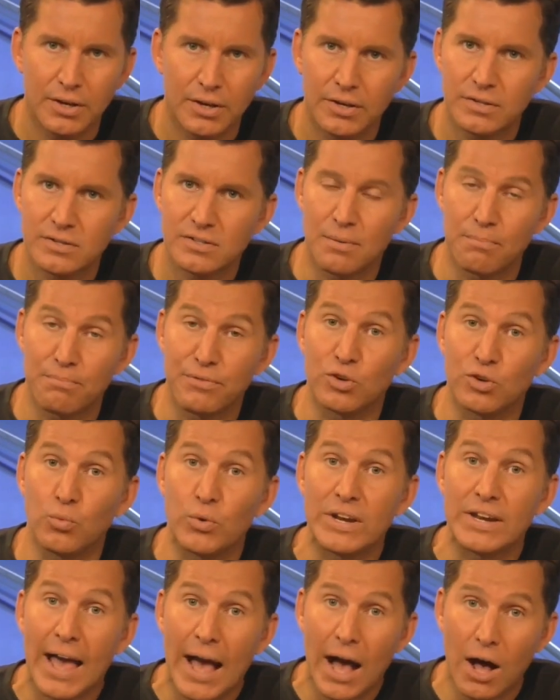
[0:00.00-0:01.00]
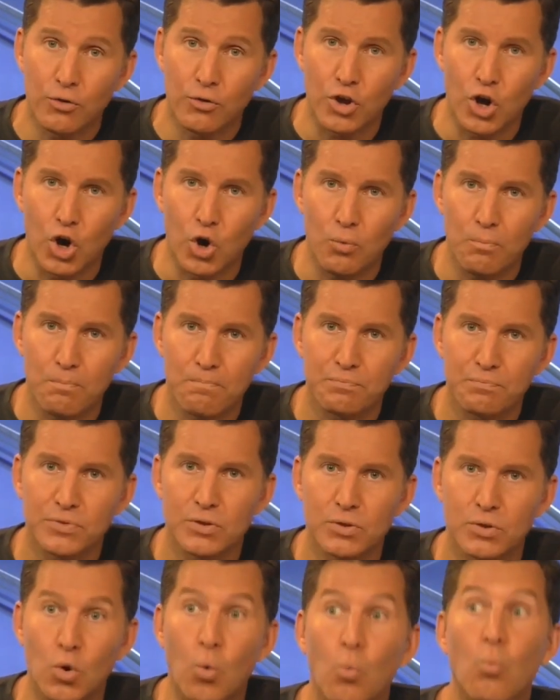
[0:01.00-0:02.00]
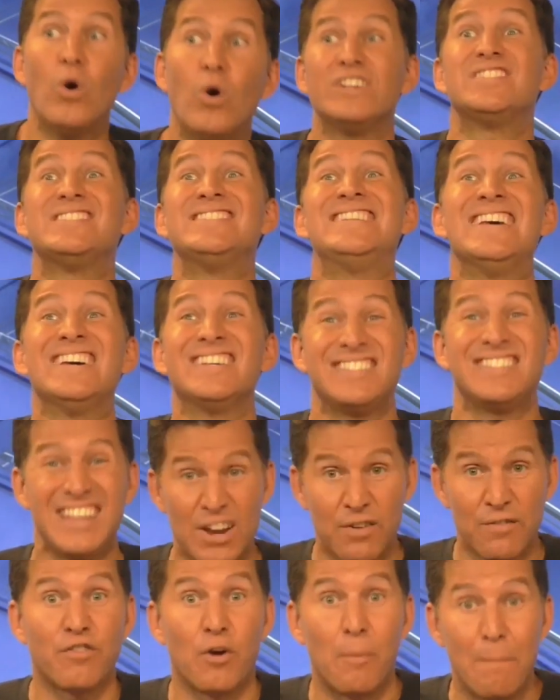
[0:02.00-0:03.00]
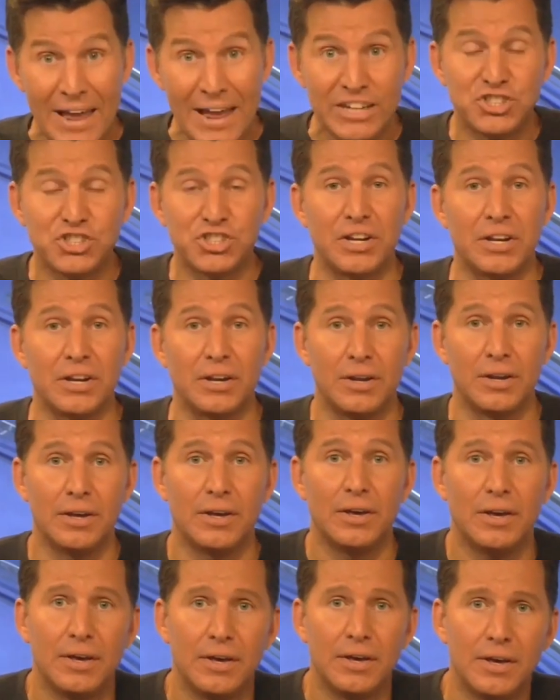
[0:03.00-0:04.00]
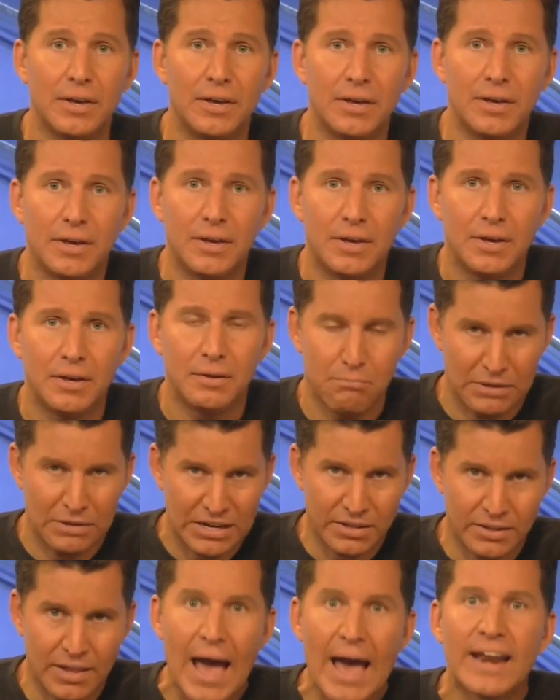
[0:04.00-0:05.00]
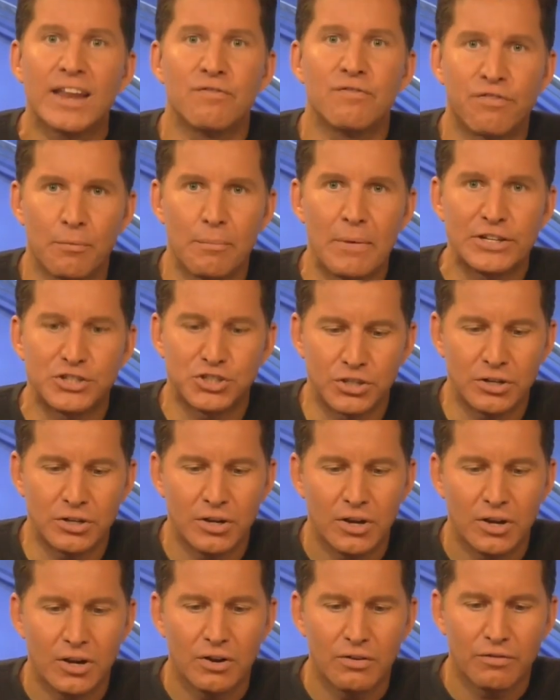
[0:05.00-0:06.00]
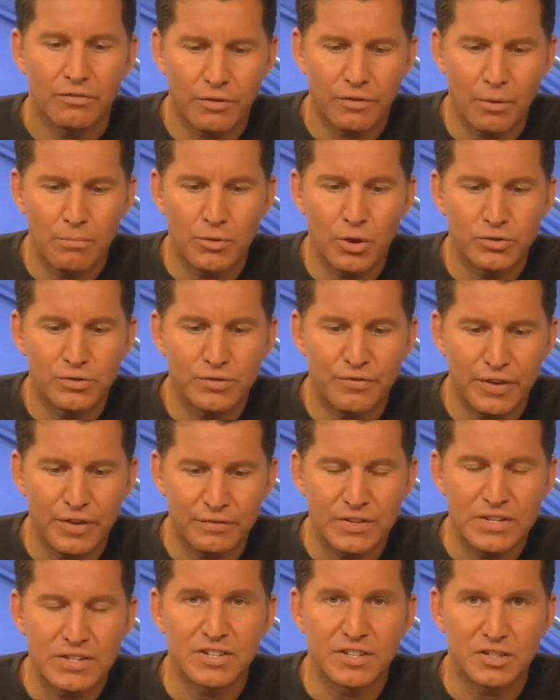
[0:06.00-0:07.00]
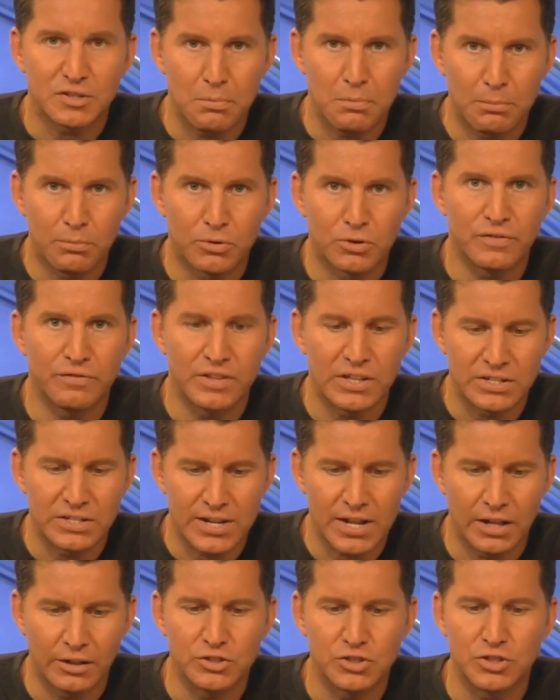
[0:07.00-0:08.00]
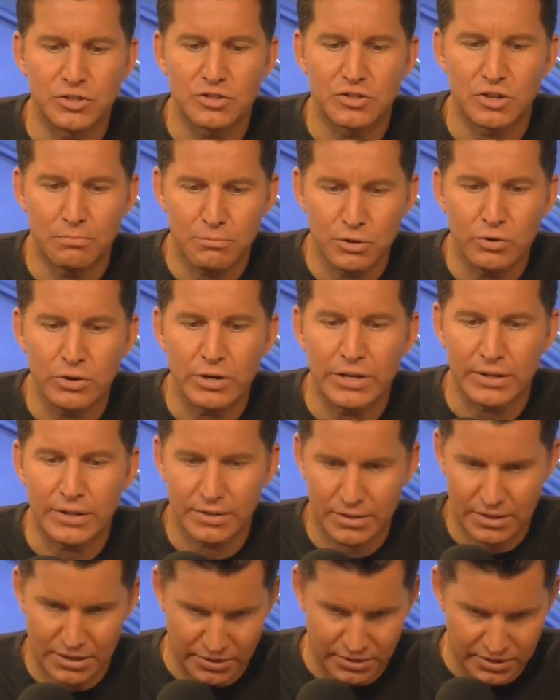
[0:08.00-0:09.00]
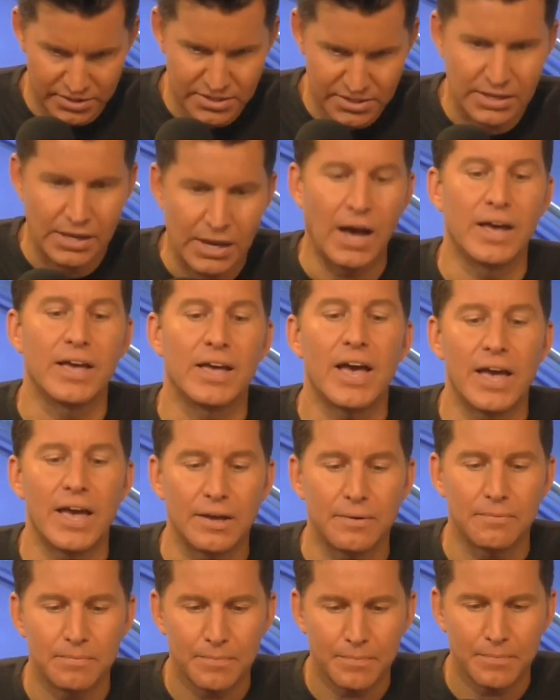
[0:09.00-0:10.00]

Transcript: something we now know was disinformation, meaning that information from those 56 members of the intelligence community and the CIA.